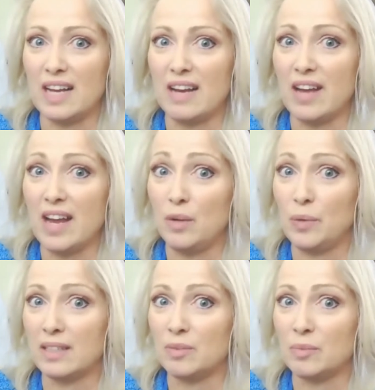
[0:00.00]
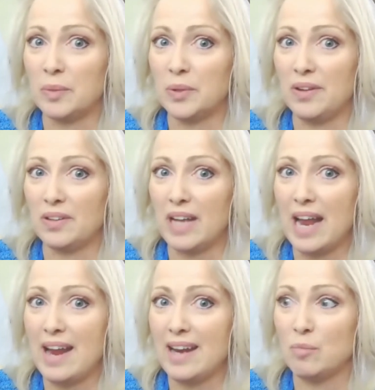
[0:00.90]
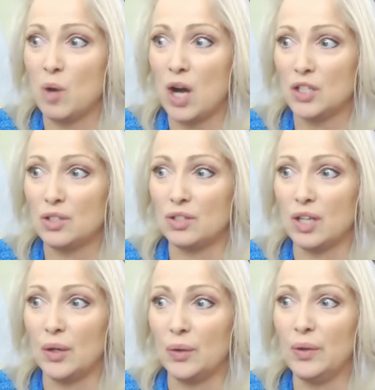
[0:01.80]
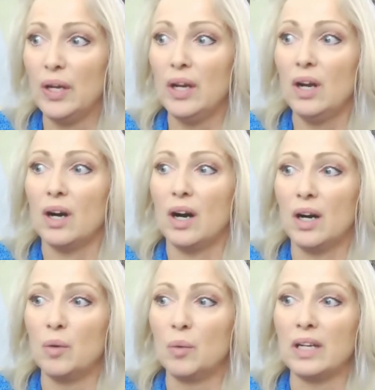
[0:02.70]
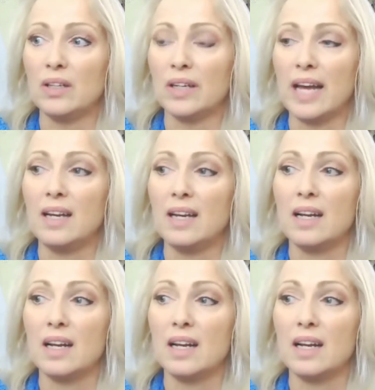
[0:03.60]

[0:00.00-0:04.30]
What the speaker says: I have 8 weeks. Remember, there are 8 modules. So we're going to look at